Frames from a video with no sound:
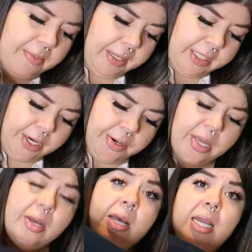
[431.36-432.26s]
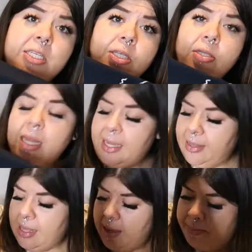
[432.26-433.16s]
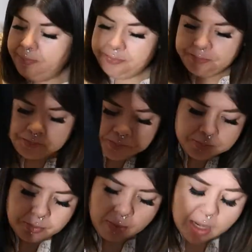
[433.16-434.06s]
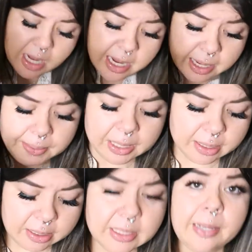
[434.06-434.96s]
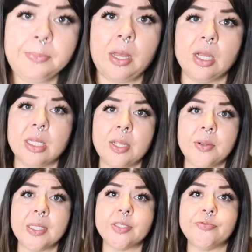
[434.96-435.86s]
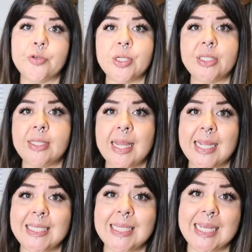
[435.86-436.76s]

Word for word: fit material. I do like them. And I picked those up on clearance for nine